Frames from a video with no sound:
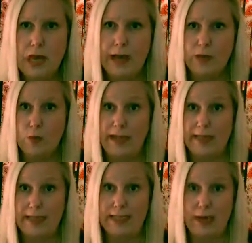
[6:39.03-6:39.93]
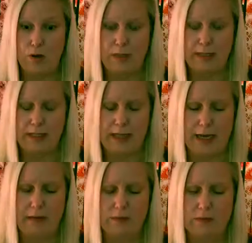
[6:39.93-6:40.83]
I had to write that down because
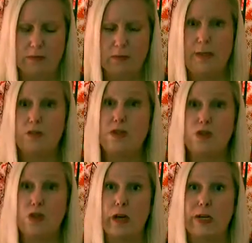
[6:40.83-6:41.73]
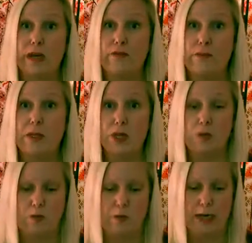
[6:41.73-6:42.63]
I am still trying to get
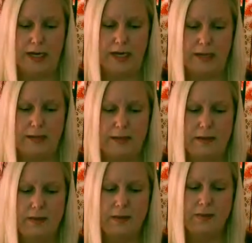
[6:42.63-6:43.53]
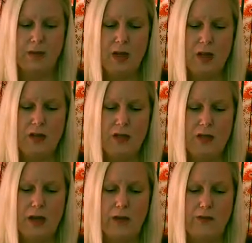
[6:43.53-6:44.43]
familiar with what it is.
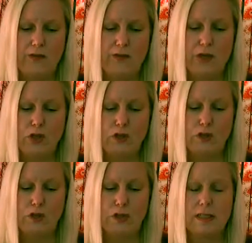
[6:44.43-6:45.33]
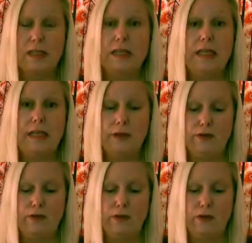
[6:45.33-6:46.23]
The vertical
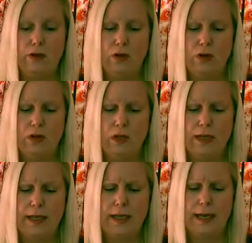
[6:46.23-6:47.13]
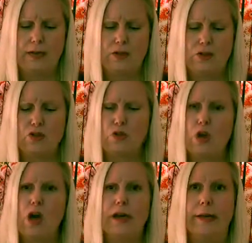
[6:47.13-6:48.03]
sleeve
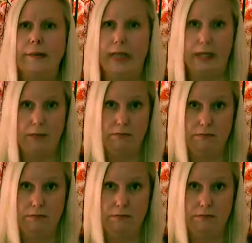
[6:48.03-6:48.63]
gastronomy.